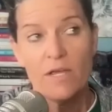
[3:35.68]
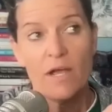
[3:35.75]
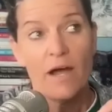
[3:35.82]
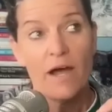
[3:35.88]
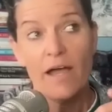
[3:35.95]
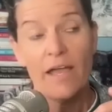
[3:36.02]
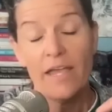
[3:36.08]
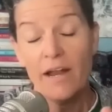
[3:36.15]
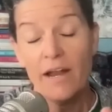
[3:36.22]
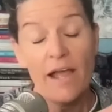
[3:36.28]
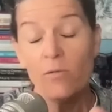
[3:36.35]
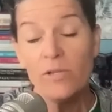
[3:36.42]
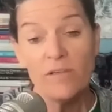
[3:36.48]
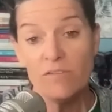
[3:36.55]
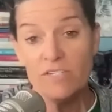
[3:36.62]
uh, and I
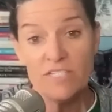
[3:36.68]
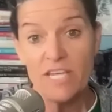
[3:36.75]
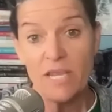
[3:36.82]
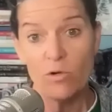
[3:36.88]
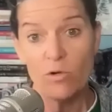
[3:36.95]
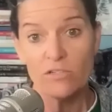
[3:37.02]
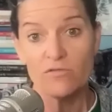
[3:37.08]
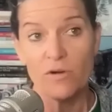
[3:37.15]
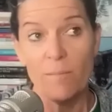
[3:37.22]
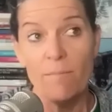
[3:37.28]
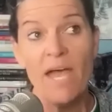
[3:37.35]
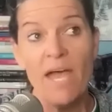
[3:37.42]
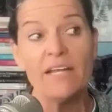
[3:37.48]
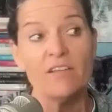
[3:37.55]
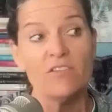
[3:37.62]
will even say works for
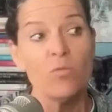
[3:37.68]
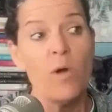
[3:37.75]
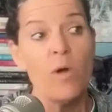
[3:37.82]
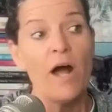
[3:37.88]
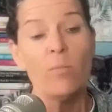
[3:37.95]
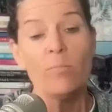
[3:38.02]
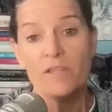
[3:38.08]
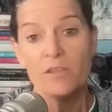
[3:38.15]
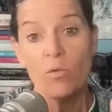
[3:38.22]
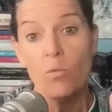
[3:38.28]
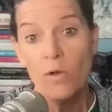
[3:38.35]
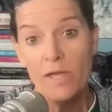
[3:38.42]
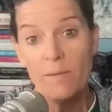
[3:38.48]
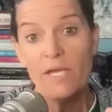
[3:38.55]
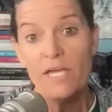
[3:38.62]
men as well, but the
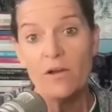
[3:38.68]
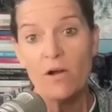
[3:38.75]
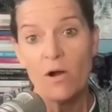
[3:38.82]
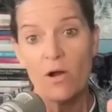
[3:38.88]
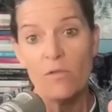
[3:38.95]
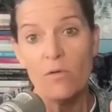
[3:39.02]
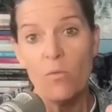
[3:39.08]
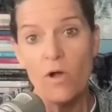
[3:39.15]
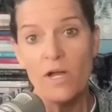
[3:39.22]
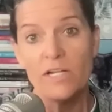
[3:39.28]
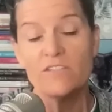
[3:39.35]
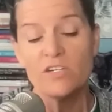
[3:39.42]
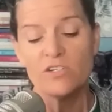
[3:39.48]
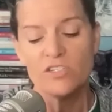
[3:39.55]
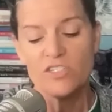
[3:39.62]
women are the ones
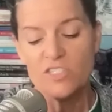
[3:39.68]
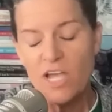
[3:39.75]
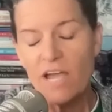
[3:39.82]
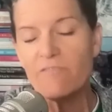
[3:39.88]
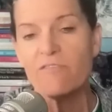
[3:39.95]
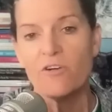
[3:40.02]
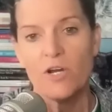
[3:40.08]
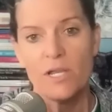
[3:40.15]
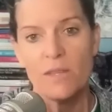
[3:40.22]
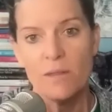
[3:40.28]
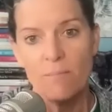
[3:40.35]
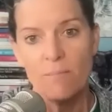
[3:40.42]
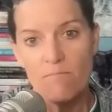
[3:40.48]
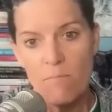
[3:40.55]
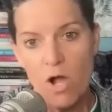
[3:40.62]
that are suffering
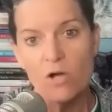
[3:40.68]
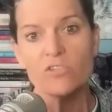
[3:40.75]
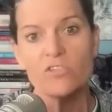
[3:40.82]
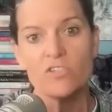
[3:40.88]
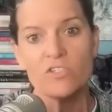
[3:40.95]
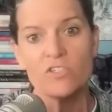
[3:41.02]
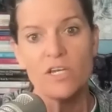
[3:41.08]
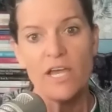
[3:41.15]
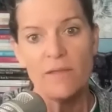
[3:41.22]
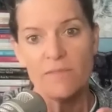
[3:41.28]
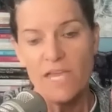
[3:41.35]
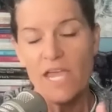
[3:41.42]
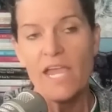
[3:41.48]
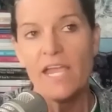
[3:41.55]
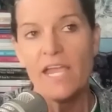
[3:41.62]
the most at
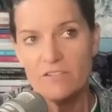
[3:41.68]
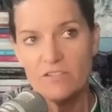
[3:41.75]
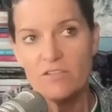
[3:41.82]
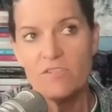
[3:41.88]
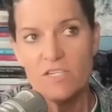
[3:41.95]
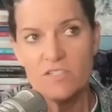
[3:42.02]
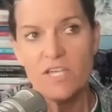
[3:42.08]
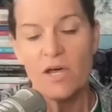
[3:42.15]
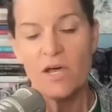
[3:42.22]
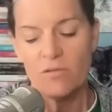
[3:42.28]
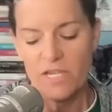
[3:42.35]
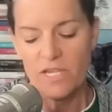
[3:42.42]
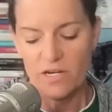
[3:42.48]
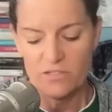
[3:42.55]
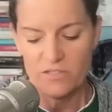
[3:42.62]
the hands of this
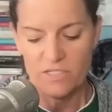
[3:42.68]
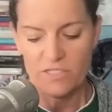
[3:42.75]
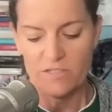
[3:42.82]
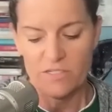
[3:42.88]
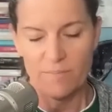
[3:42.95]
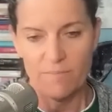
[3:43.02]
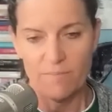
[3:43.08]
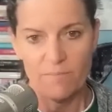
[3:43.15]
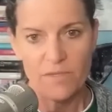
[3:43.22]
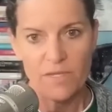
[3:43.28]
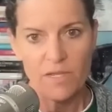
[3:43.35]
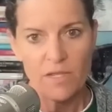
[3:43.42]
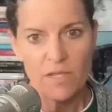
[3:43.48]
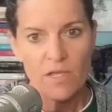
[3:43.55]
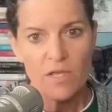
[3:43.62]
healthcare system.
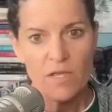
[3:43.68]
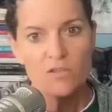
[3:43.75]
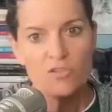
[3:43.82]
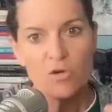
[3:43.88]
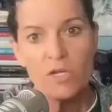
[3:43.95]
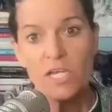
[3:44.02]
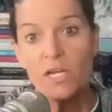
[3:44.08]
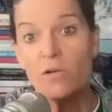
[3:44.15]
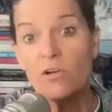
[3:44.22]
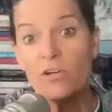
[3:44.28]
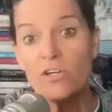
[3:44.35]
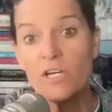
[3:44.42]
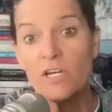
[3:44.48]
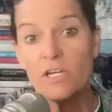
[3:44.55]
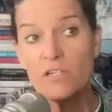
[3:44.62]
So
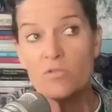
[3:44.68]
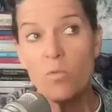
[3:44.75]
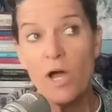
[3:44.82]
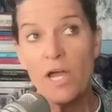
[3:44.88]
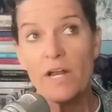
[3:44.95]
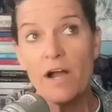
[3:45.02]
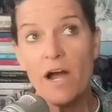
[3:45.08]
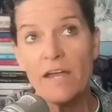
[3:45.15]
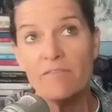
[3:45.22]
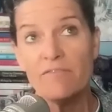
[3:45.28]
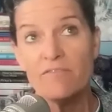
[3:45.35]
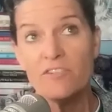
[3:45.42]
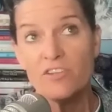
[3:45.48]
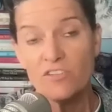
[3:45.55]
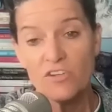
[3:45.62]
here is what
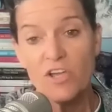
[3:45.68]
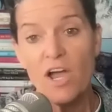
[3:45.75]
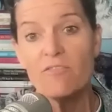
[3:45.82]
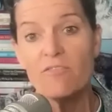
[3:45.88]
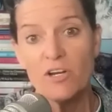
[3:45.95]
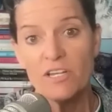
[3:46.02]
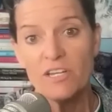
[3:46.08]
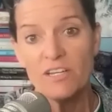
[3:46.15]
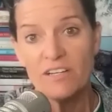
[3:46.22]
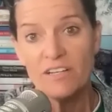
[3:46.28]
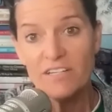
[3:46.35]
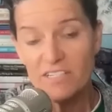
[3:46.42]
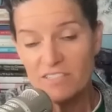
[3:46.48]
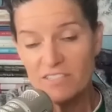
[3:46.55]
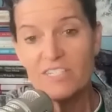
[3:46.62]
I've discovered in
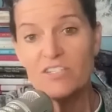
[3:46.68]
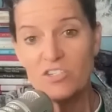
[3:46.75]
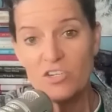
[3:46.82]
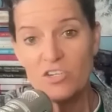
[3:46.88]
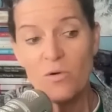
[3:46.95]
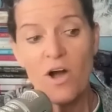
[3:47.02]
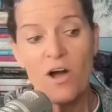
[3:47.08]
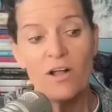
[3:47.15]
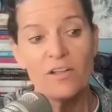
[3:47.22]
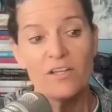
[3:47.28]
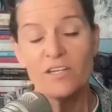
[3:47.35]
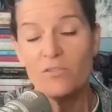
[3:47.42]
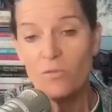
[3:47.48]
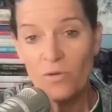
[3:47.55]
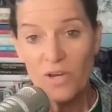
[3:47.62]
listening to you all,
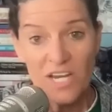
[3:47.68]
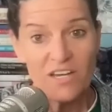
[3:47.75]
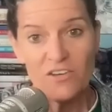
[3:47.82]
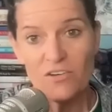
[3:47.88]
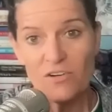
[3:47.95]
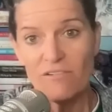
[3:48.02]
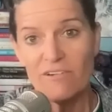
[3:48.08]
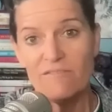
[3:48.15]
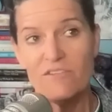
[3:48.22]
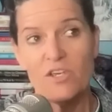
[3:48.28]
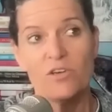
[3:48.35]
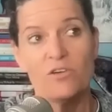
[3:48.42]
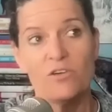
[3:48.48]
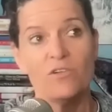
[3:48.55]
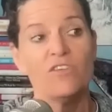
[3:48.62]
in reading your
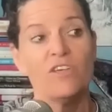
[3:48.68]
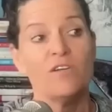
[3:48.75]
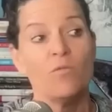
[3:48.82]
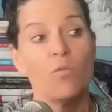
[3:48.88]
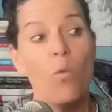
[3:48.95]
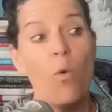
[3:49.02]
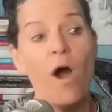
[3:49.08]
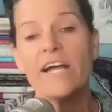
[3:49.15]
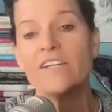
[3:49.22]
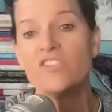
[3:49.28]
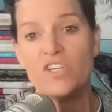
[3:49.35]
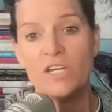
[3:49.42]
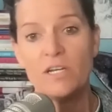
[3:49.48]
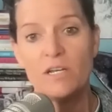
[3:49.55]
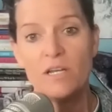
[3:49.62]
reviews, in
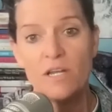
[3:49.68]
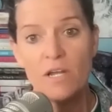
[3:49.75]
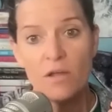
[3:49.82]
watching